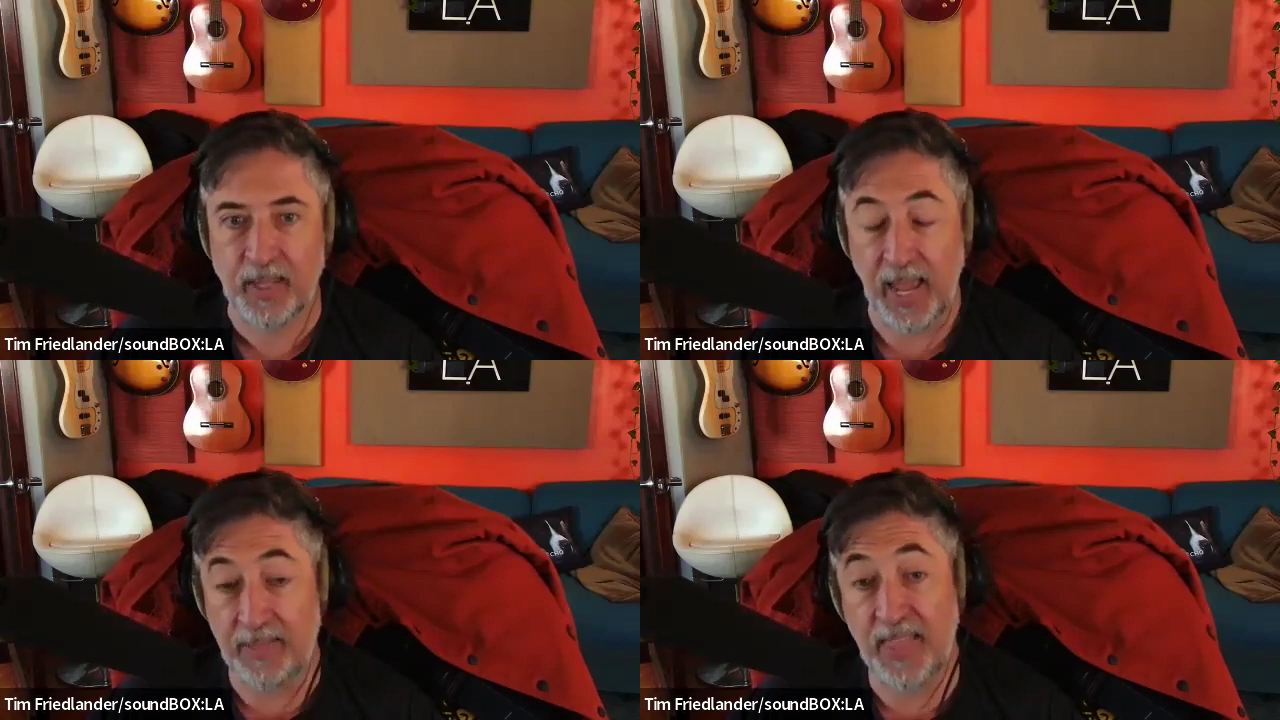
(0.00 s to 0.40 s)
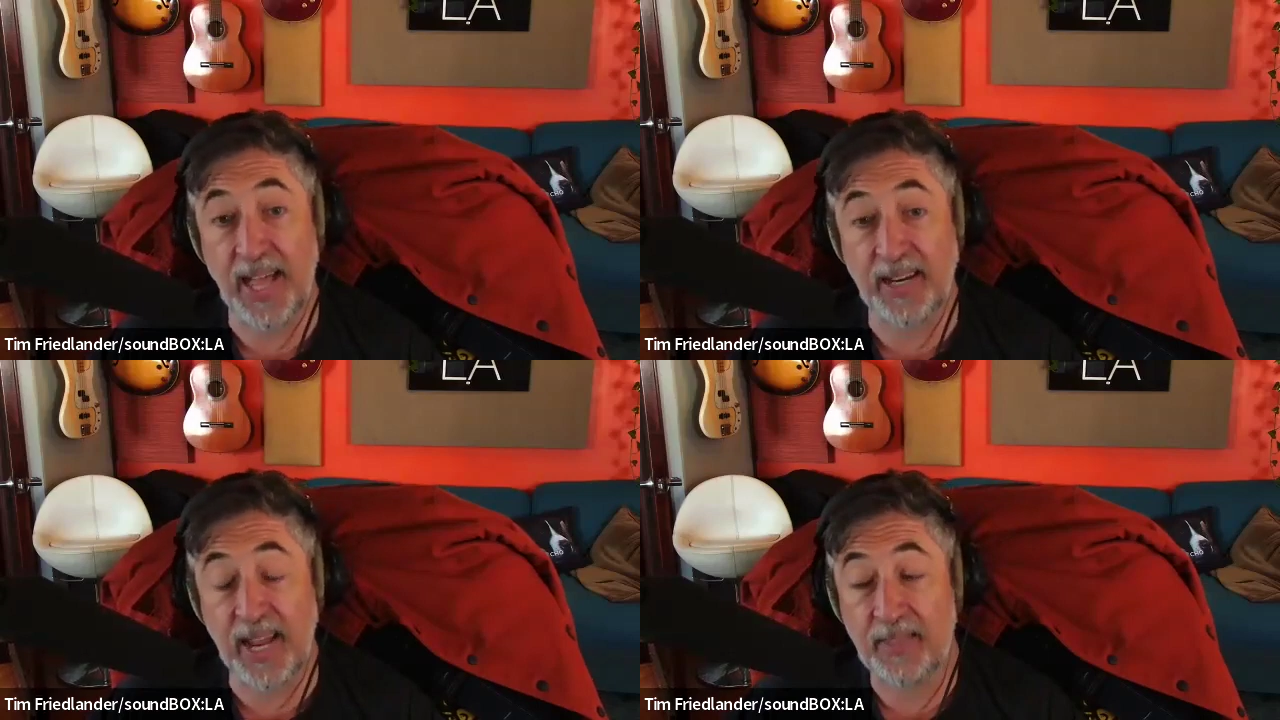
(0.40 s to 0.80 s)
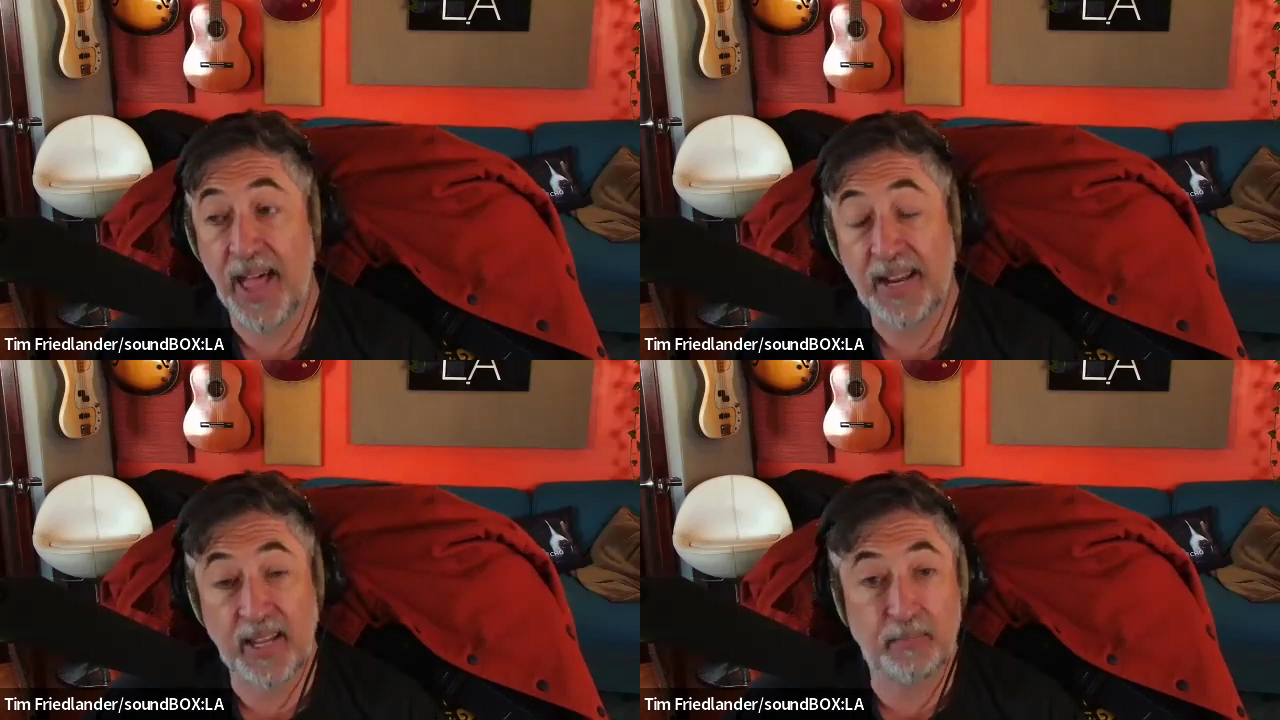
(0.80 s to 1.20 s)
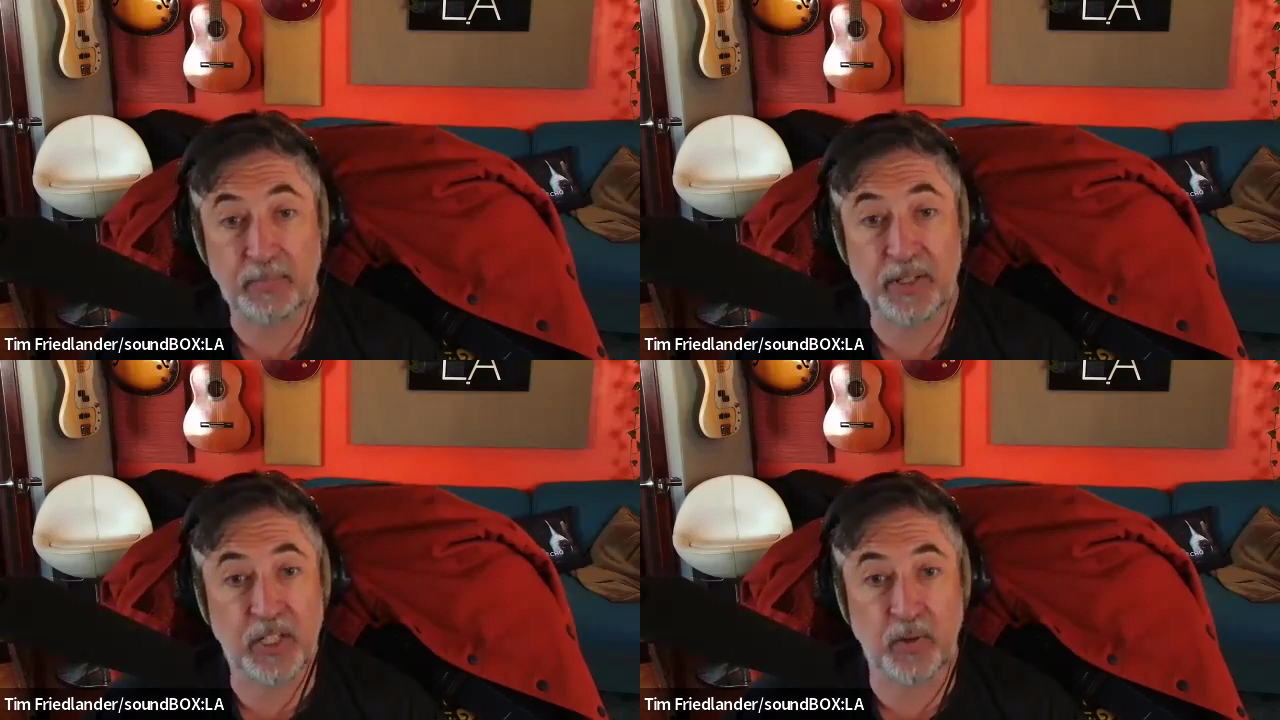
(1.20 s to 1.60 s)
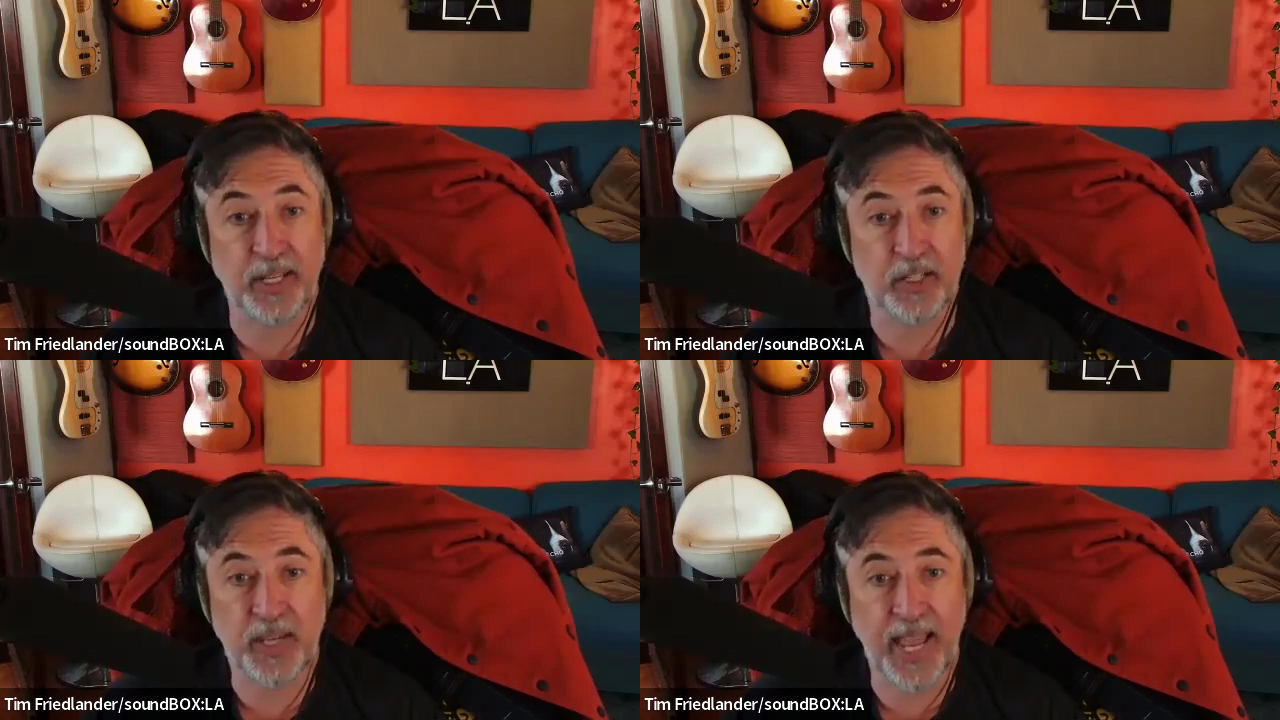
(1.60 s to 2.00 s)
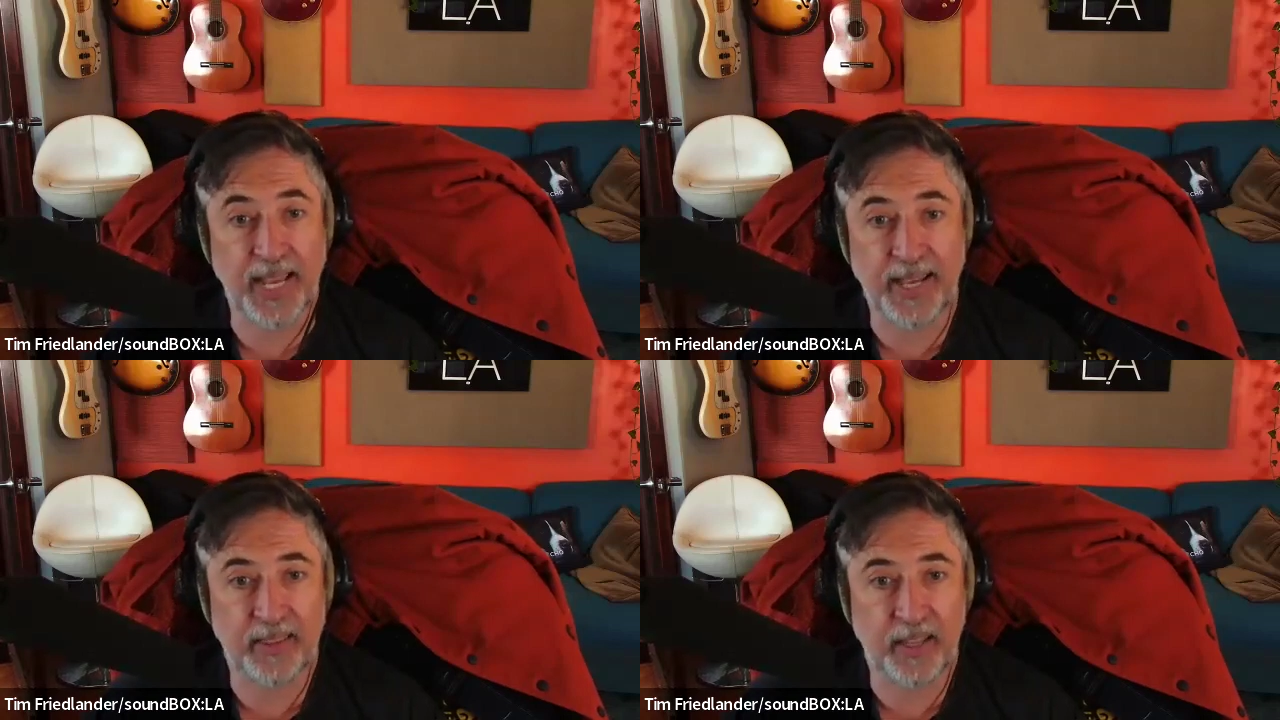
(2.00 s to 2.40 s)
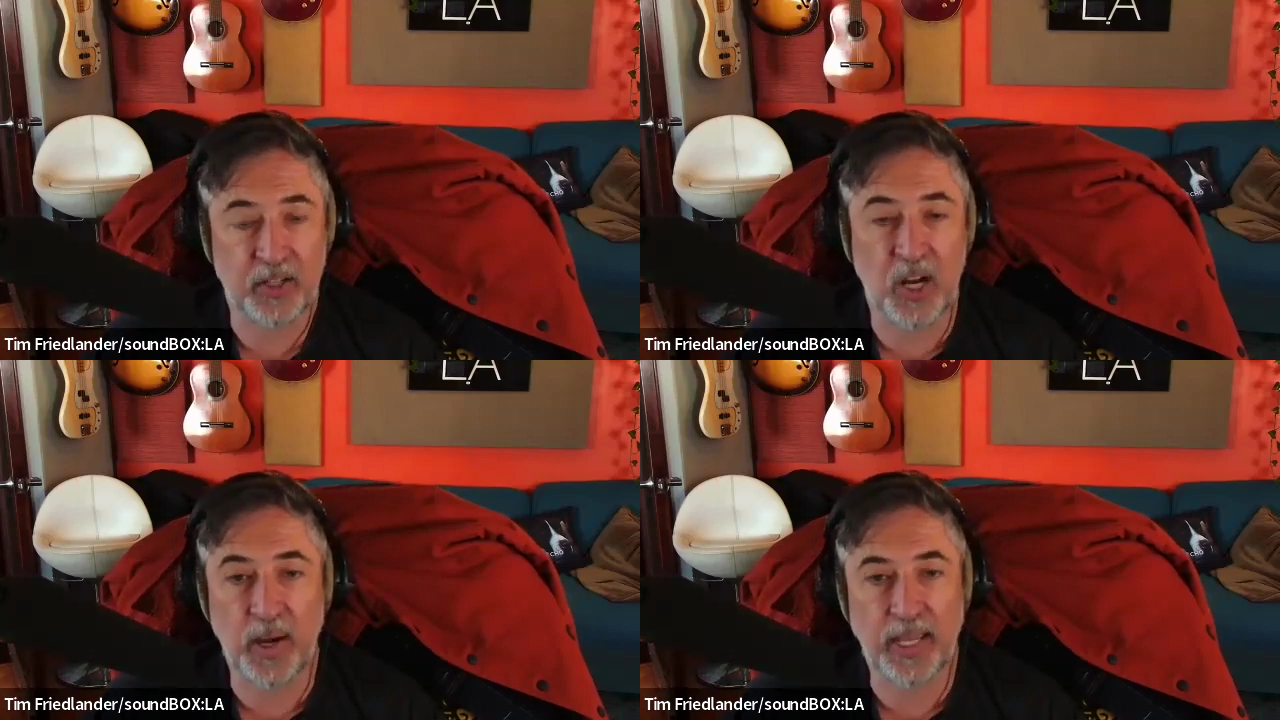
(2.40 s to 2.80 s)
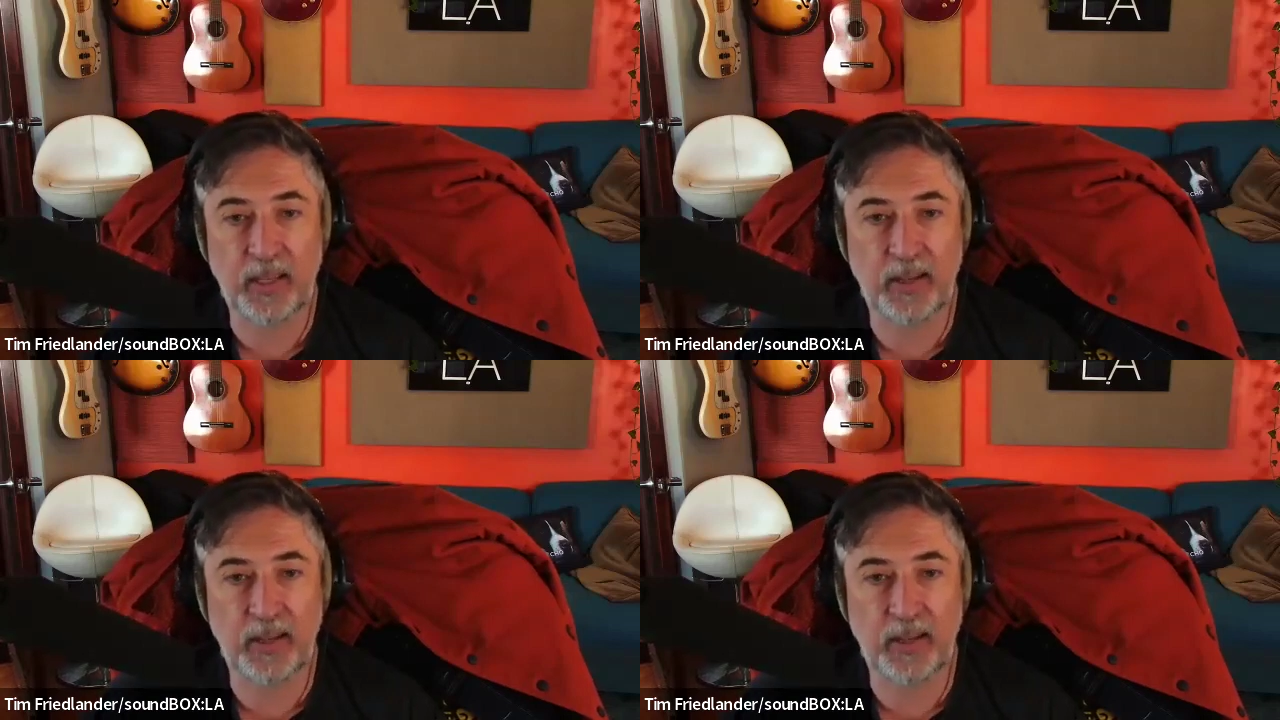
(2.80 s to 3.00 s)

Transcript: And that in perpetuity is okay. Like, there's no way,